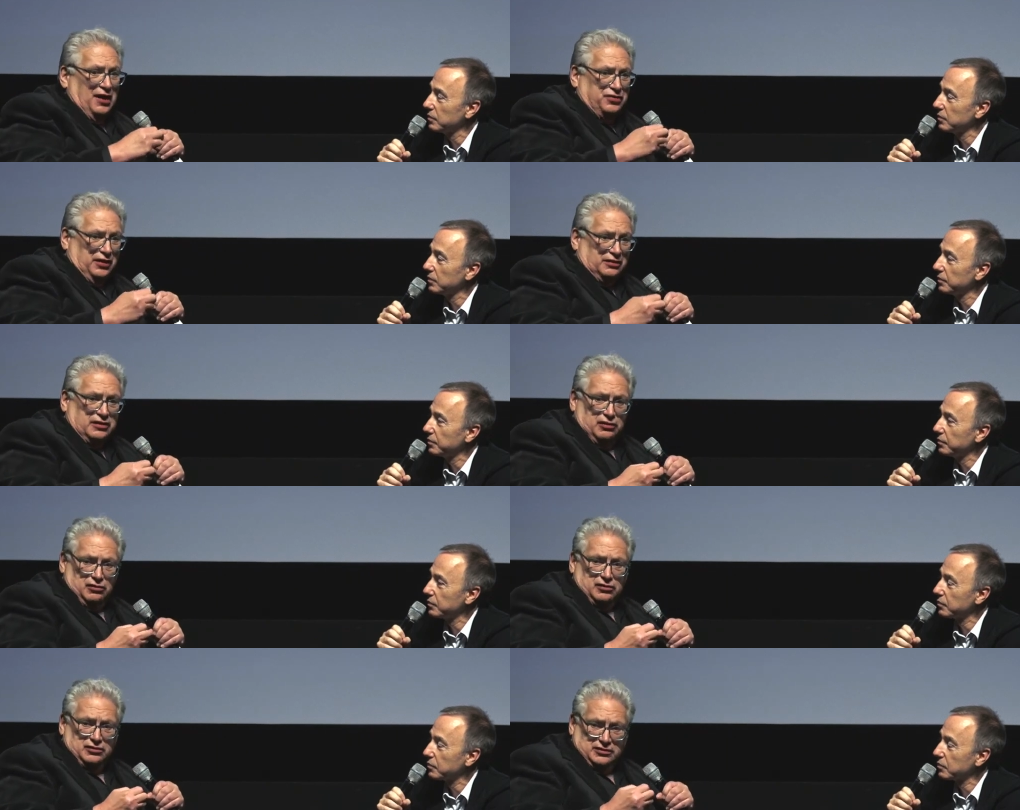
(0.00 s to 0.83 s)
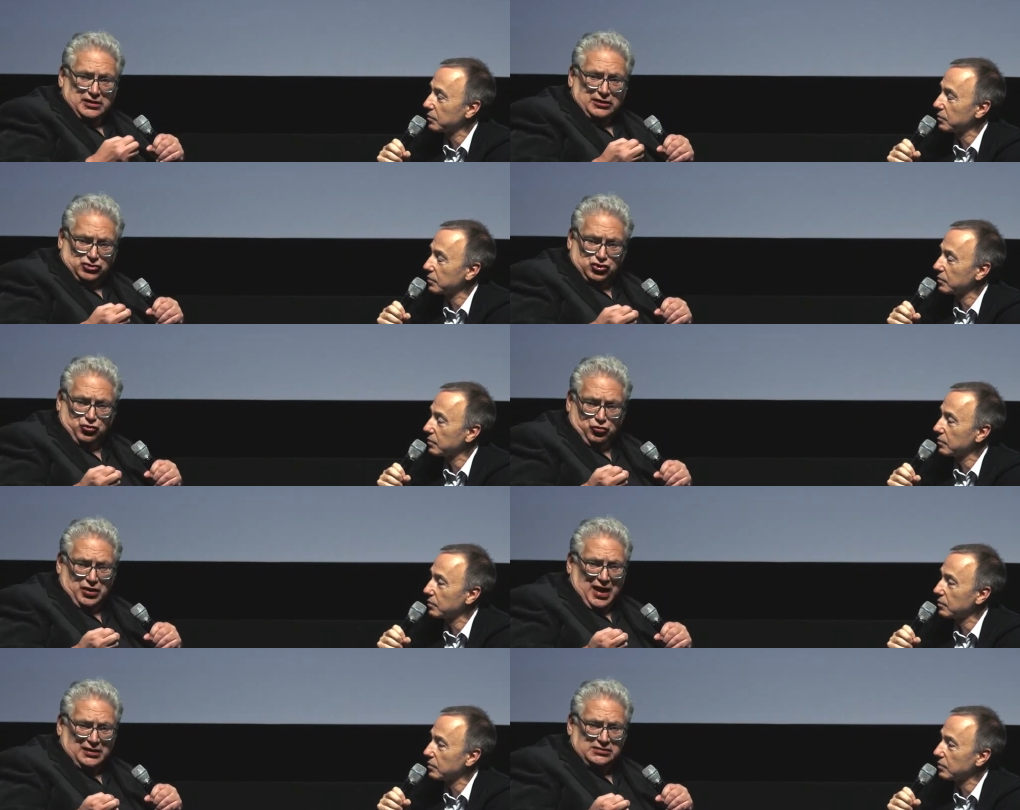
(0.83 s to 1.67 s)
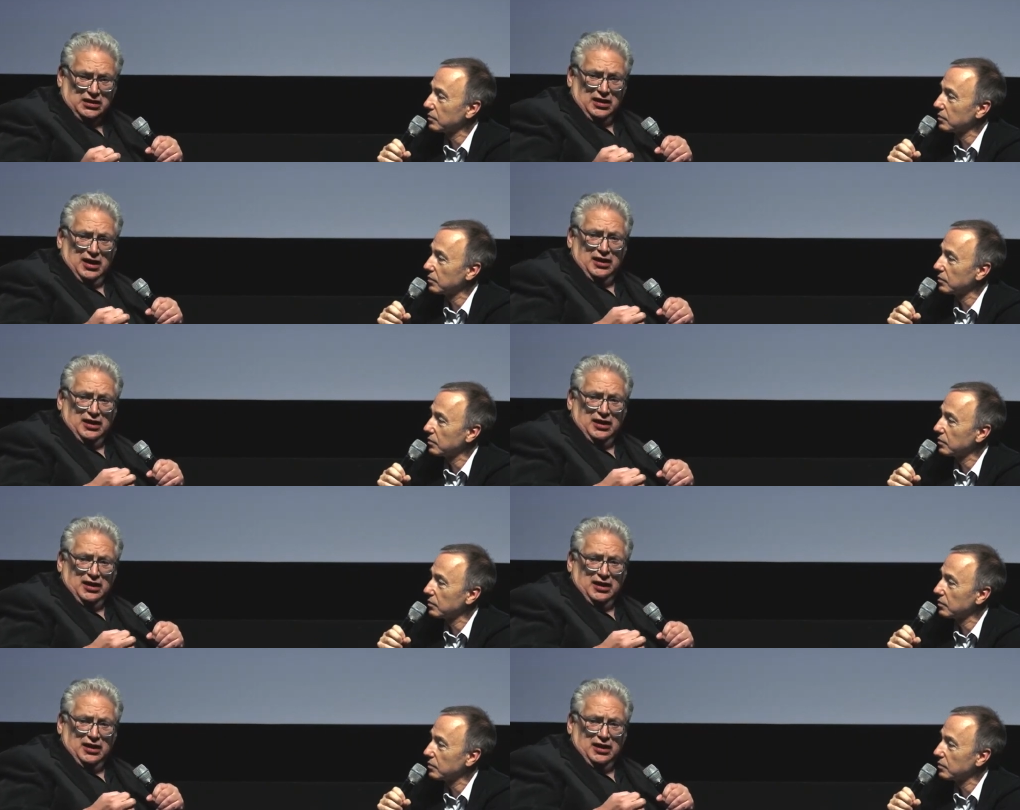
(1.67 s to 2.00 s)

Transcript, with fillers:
Speaker 1: I think the, that's true, yes.